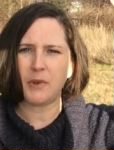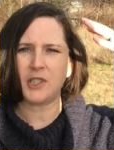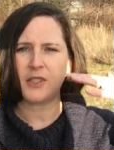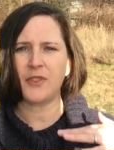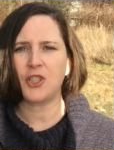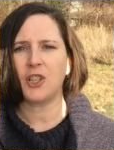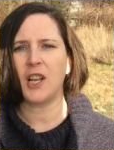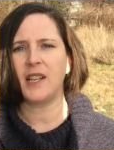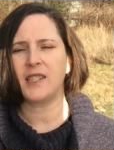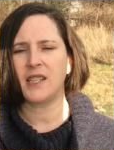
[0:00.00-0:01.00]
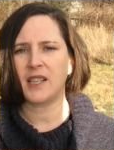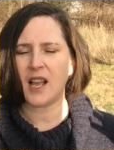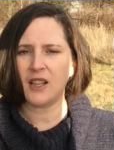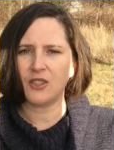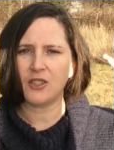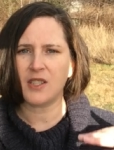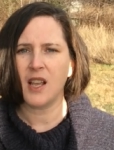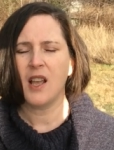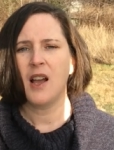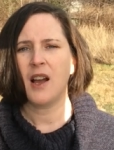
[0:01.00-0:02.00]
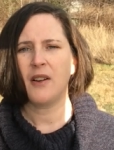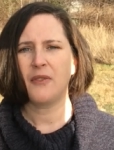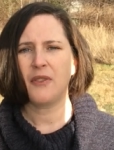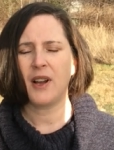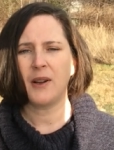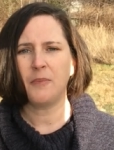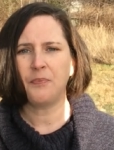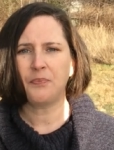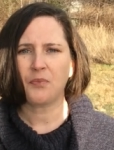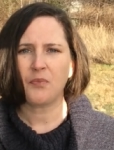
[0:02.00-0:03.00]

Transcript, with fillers: but just visualizing the colors of um,